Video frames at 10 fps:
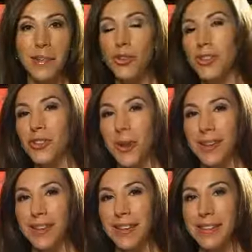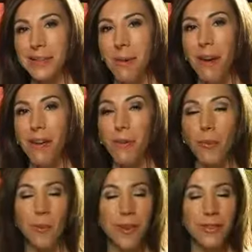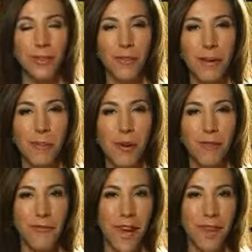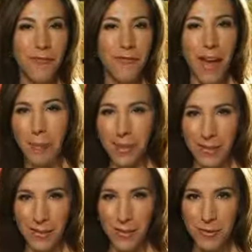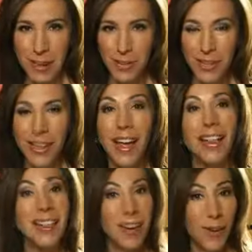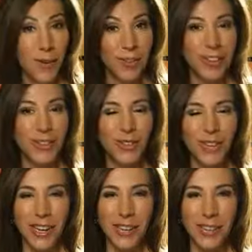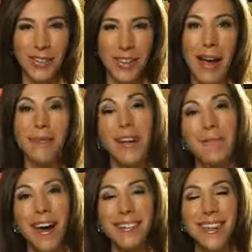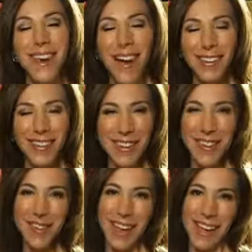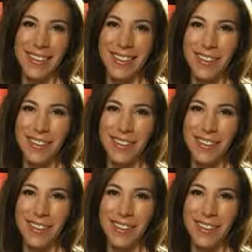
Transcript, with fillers: Be sure to join us again tomorrow where we serve up more fun, fabulous information that only she knows. I'm Shay Pausa. I'll see you then.